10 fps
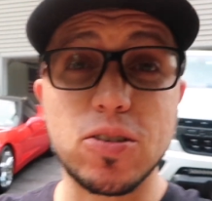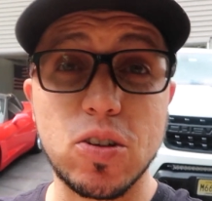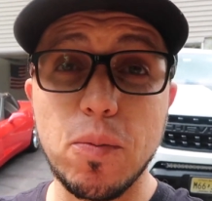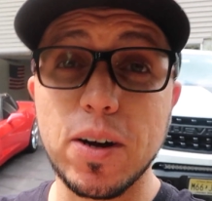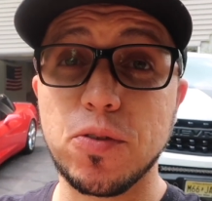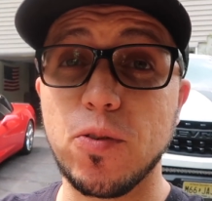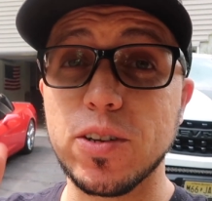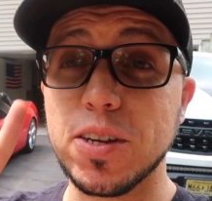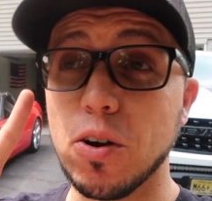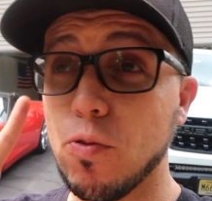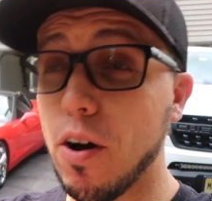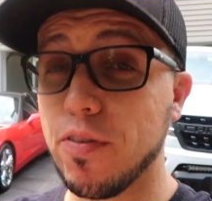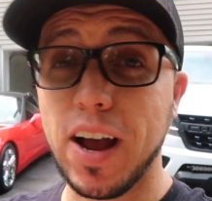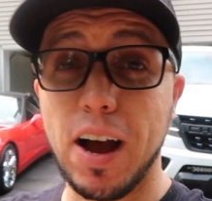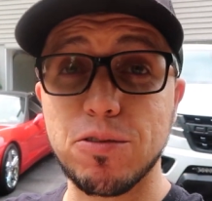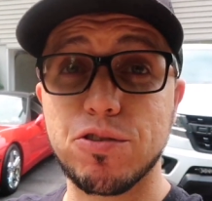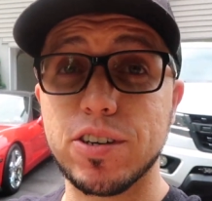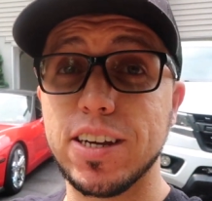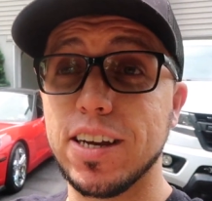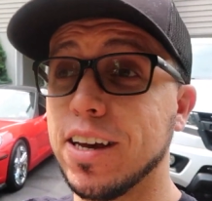you so much for the Rough
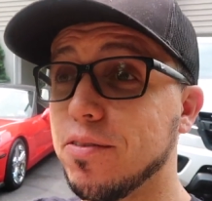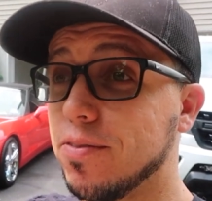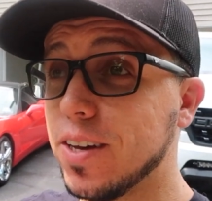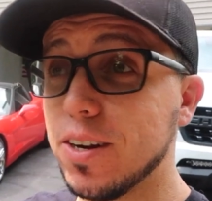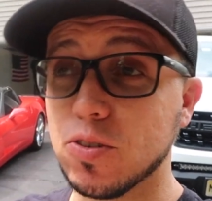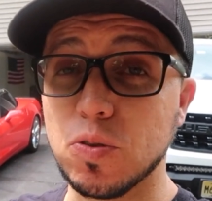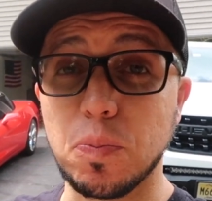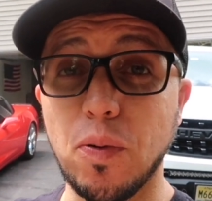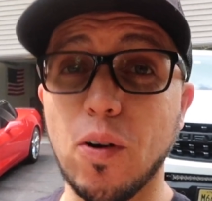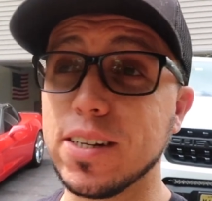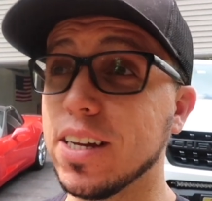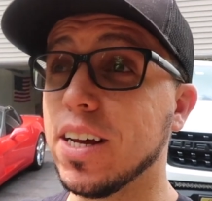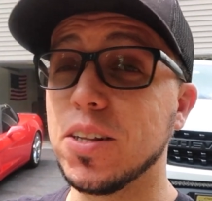Country video support.